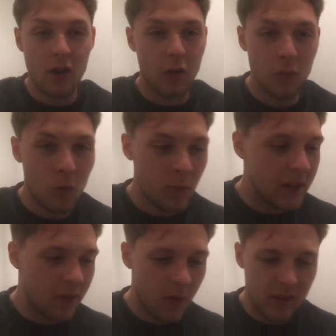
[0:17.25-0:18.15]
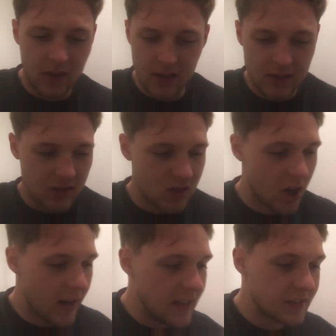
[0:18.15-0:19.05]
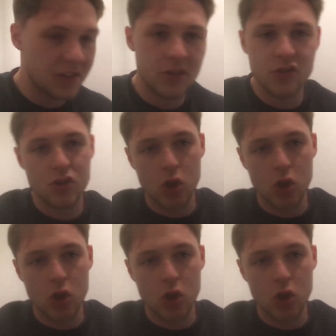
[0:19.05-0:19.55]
like I normally do into certain incidents.